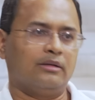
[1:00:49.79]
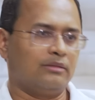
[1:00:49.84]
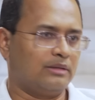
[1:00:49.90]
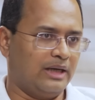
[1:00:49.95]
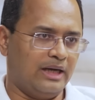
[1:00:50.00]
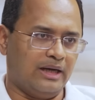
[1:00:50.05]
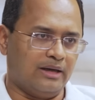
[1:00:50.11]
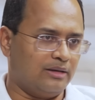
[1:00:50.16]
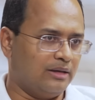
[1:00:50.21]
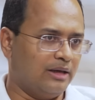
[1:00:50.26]

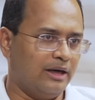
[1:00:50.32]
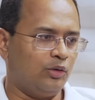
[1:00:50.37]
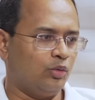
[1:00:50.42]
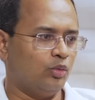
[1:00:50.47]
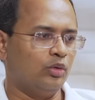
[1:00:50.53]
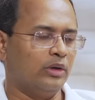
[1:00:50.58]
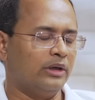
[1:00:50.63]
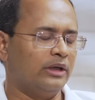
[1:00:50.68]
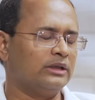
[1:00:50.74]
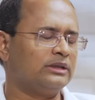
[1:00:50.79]
Great
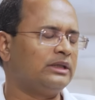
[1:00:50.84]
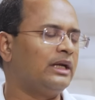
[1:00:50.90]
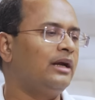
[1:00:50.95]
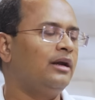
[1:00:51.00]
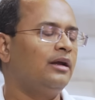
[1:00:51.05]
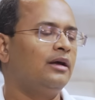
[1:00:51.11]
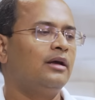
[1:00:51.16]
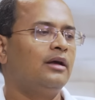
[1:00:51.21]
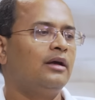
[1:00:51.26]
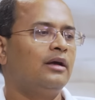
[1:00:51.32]
to understand.
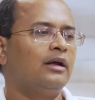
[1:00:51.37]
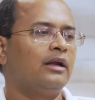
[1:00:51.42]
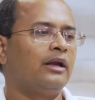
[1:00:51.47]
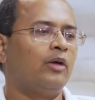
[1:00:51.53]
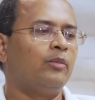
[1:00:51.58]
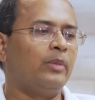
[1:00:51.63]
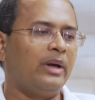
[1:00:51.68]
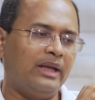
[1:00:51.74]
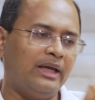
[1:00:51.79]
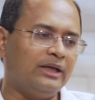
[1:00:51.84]

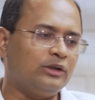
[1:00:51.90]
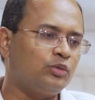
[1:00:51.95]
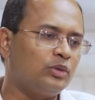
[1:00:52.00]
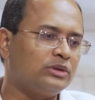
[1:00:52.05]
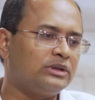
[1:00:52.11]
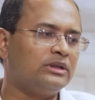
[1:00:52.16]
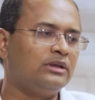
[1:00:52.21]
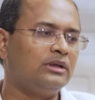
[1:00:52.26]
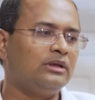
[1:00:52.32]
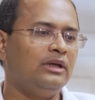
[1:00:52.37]
Now, my next
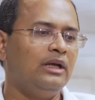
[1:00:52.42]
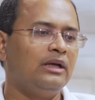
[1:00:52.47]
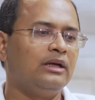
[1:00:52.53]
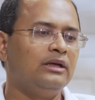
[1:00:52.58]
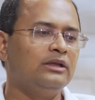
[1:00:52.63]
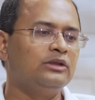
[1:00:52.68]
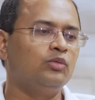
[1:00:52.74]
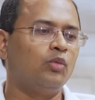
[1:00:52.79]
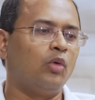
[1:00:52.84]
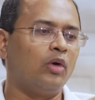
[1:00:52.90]
question,
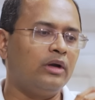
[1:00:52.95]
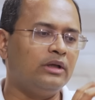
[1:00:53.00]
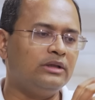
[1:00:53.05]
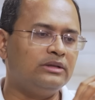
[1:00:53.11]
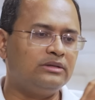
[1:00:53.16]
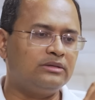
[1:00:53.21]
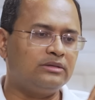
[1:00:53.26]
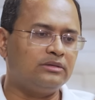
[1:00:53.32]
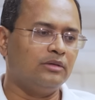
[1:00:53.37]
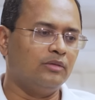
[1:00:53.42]
Neelkanth, is what
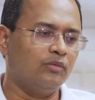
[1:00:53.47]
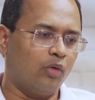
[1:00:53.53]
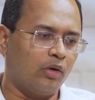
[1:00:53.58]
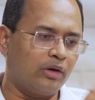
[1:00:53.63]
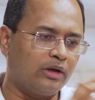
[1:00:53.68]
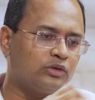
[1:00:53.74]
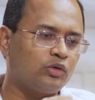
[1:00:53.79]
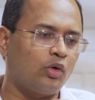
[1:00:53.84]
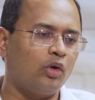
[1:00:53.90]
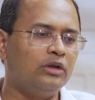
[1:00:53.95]
does
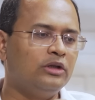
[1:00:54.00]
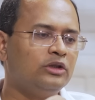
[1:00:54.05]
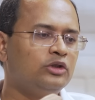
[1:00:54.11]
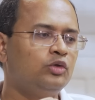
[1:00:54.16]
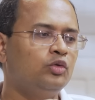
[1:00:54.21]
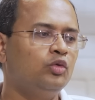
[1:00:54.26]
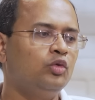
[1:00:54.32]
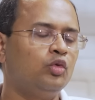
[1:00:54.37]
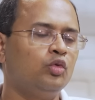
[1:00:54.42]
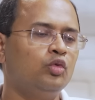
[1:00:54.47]
all this
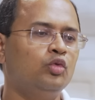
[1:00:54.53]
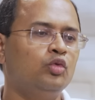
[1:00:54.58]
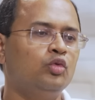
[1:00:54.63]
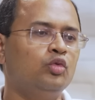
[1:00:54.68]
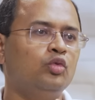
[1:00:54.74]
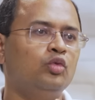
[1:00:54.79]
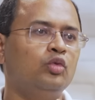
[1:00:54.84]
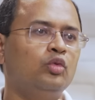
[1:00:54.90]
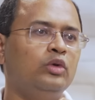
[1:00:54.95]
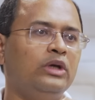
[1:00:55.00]
do
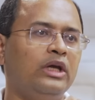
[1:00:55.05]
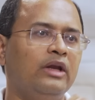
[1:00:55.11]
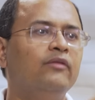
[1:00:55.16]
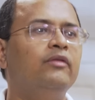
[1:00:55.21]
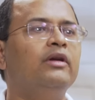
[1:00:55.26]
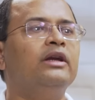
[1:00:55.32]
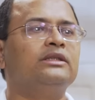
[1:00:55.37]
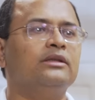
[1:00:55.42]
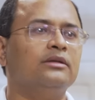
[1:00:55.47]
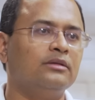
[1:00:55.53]
to
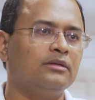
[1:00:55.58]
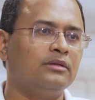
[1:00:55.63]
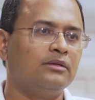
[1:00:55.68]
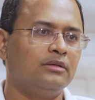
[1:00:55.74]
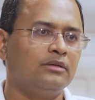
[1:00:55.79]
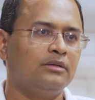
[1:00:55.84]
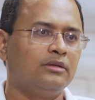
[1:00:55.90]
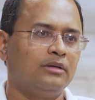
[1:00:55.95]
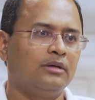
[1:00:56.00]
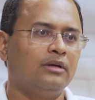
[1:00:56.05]
inflation,
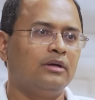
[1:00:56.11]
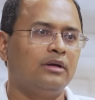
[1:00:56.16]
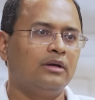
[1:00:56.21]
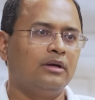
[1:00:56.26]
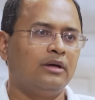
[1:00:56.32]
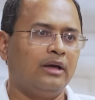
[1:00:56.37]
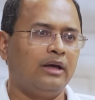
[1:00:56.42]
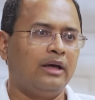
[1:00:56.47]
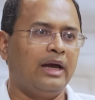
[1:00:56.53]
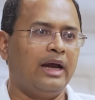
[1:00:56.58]

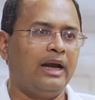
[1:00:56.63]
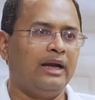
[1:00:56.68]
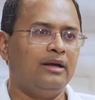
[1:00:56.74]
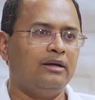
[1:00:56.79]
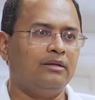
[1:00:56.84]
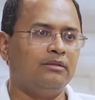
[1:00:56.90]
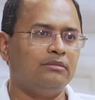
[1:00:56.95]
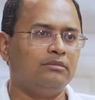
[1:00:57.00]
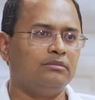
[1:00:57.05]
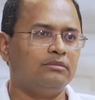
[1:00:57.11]

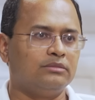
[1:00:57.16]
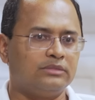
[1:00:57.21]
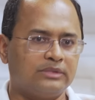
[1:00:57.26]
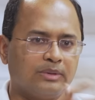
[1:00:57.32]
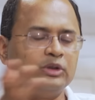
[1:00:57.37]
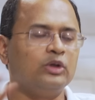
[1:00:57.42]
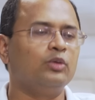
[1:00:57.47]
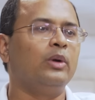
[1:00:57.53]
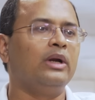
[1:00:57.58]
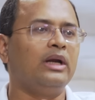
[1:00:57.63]
and
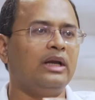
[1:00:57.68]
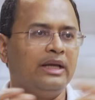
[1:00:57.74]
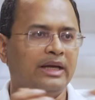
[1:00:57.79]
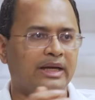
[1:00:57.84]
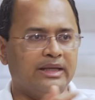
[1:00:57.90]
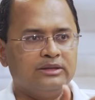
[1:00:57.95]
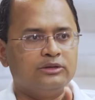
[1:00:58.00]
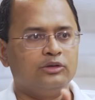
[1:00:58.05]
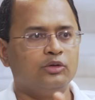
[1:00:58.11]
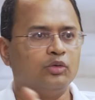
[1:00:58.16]
subsequently,
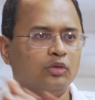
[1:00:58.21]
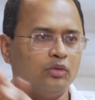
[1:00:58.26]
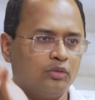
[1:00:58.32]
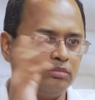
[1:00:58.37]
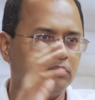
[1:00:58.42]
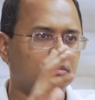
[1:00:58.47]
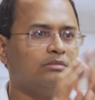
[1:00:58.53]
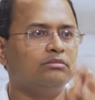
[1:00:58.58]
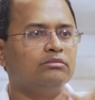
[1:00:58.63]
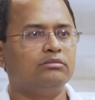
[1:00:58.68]
hence,
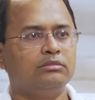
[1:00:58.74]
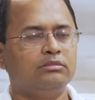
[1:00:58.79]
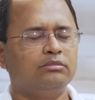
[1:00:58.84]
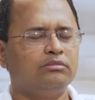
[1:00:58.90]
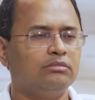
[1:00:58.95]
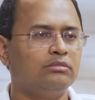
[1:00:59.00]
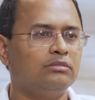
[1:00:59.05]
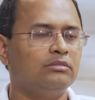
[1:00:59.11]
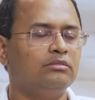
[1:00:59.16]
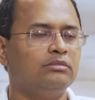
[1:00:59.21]

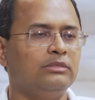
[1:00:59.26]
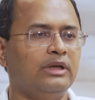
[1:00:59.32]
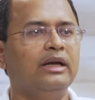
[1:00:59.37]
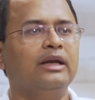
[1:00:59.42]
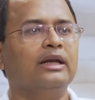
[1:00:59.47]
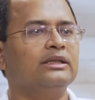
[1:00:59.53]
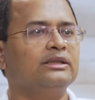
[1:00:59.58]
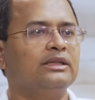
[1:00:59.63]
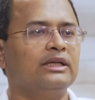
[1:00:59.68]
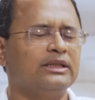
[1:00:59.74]

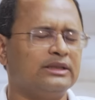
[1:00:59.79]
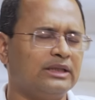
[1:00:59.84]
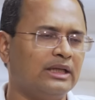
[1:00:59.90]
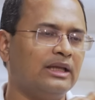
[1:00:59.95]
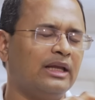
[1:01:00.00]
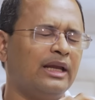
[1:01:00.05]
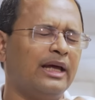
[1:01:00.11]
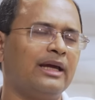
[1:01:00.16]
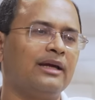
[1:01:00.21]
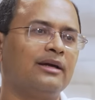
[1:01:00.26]
interest rates and
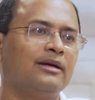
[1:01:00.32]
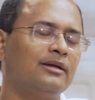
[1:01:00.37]
the like?